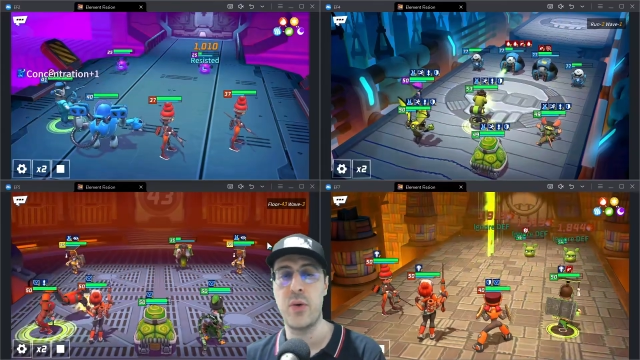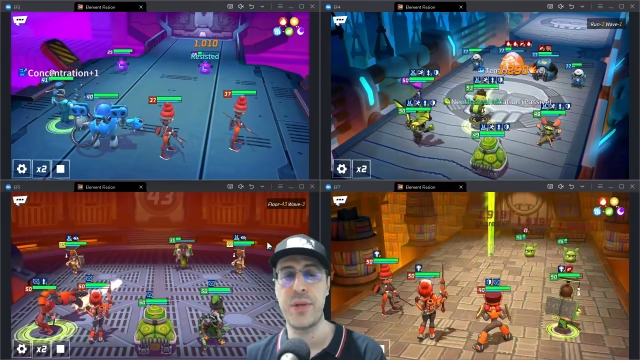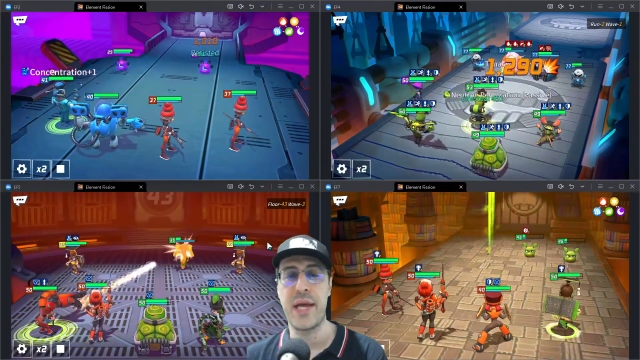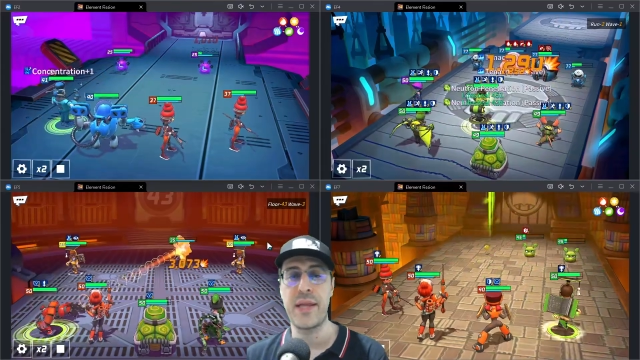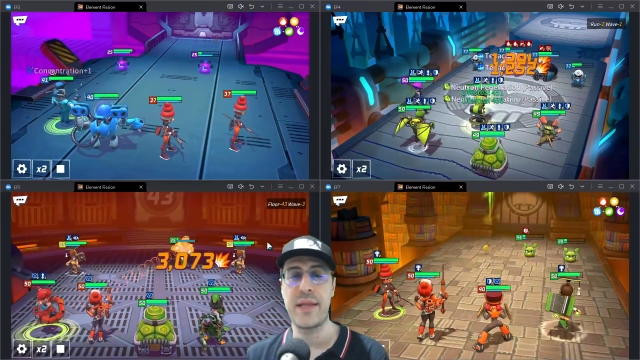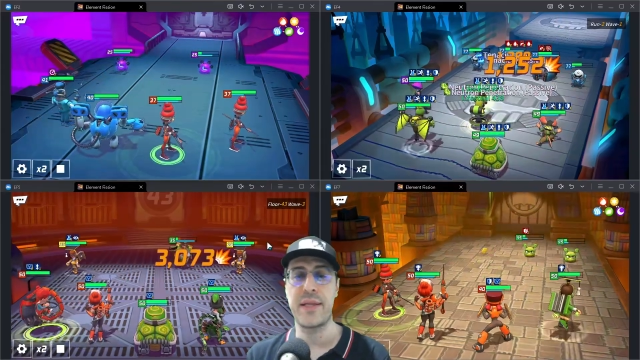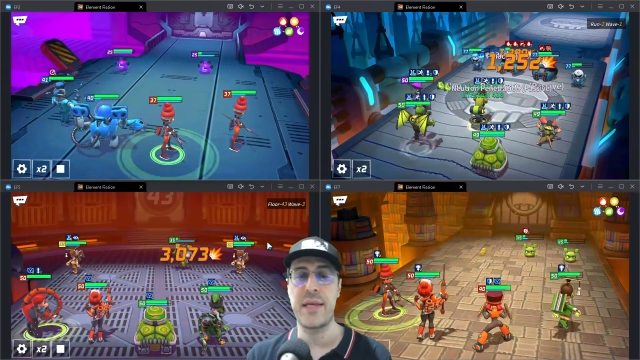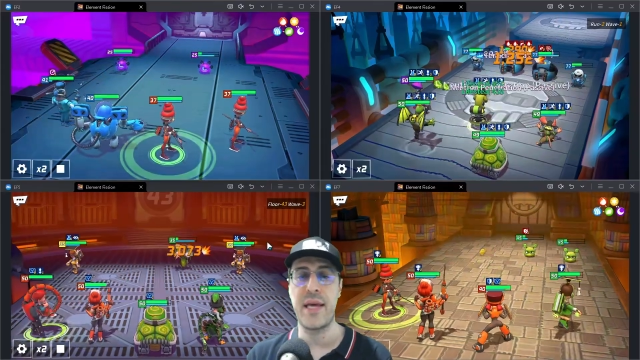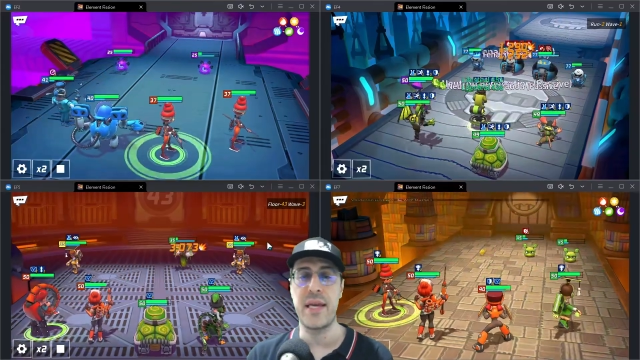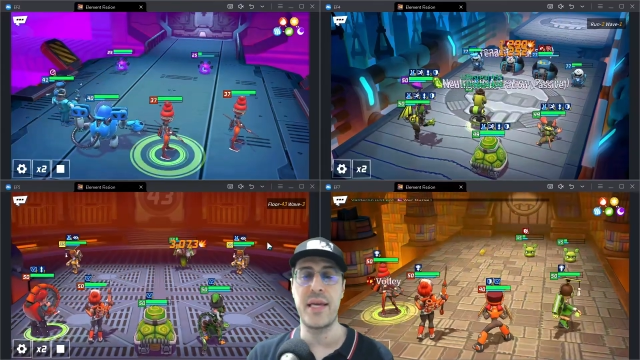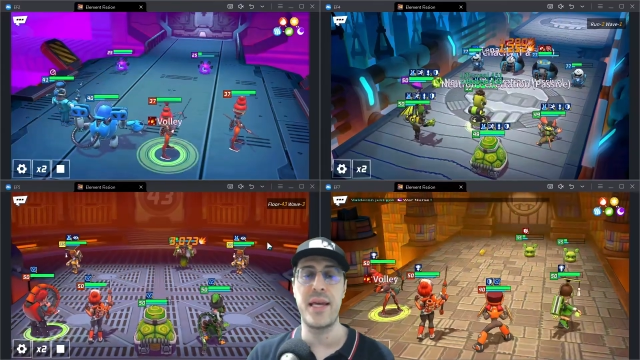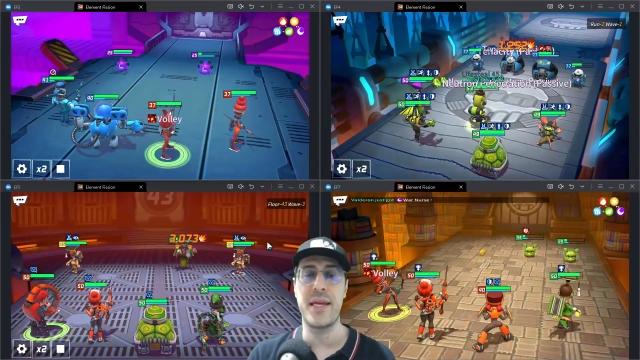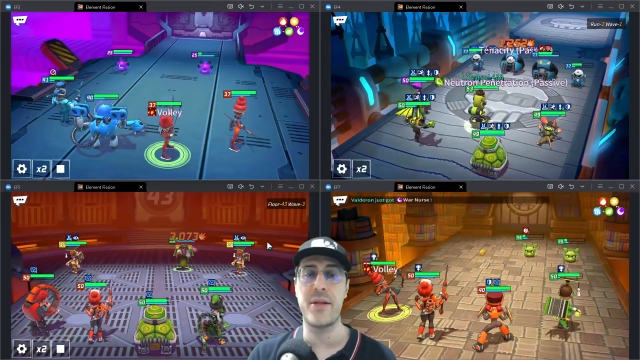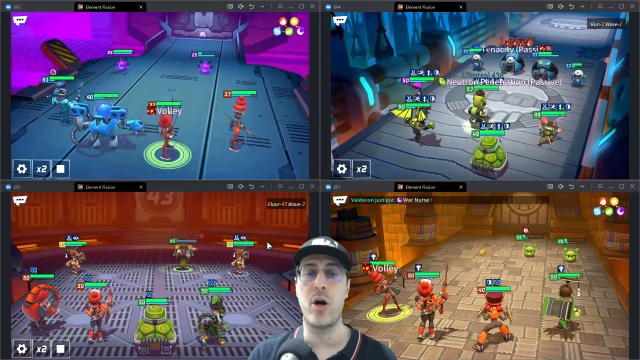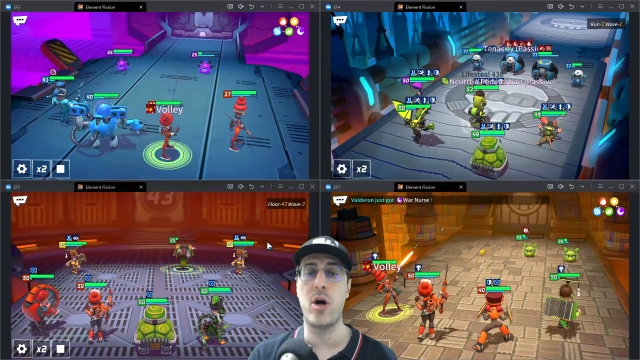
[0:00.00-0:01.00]
that can
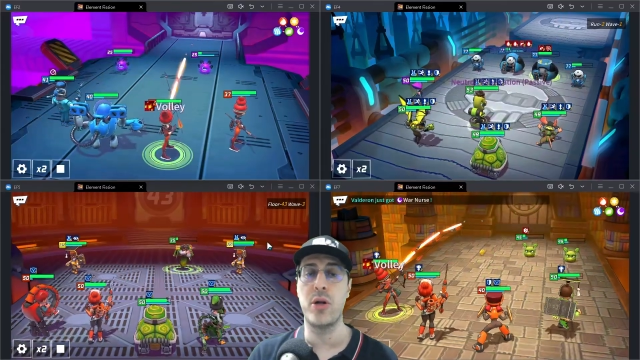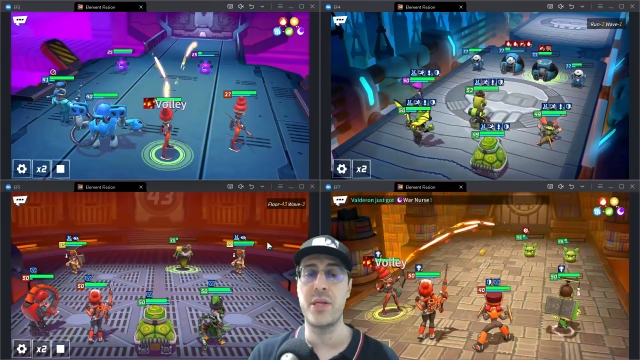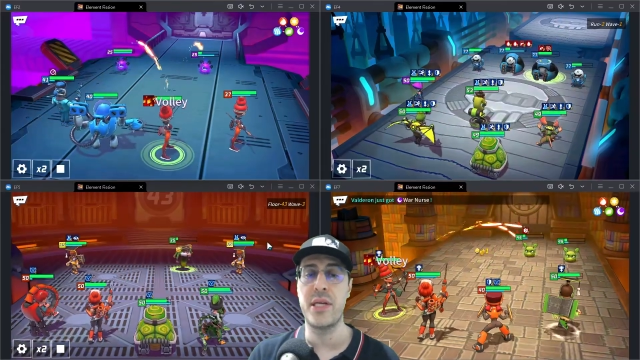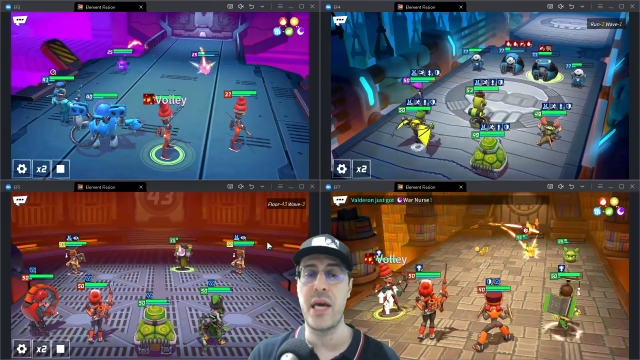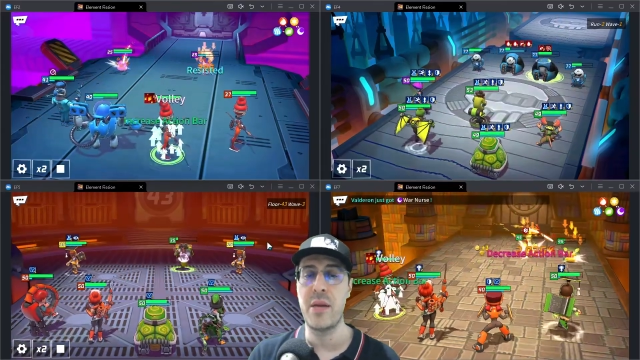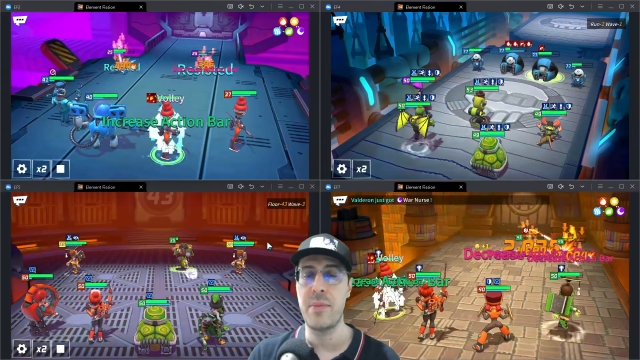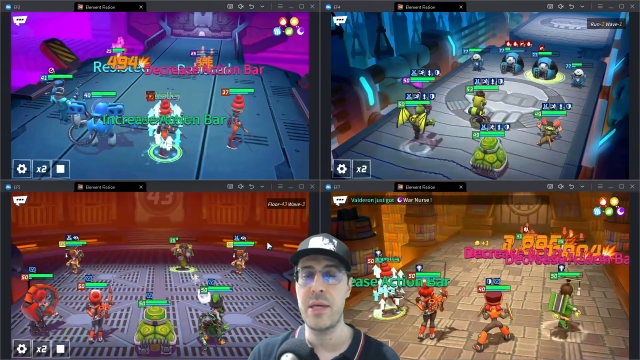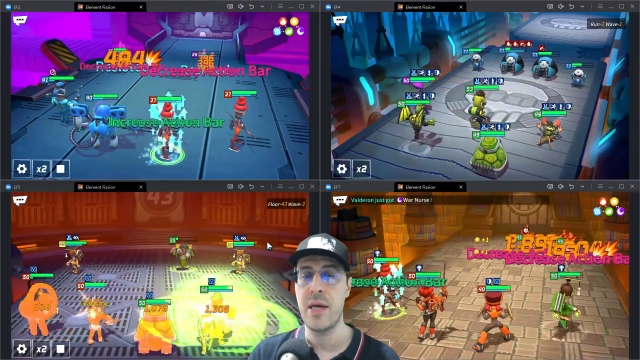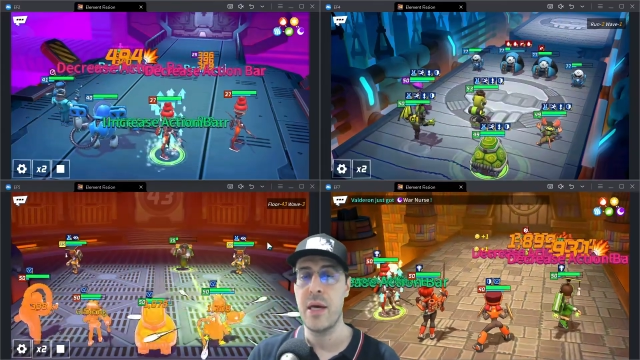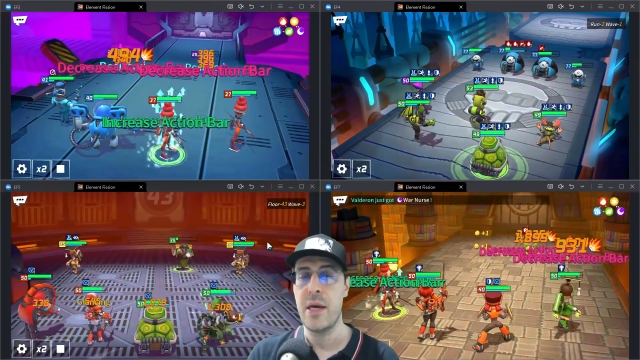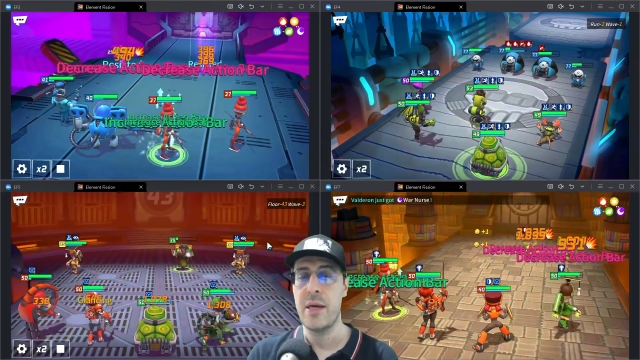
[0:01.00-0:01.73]
hit all the enemy.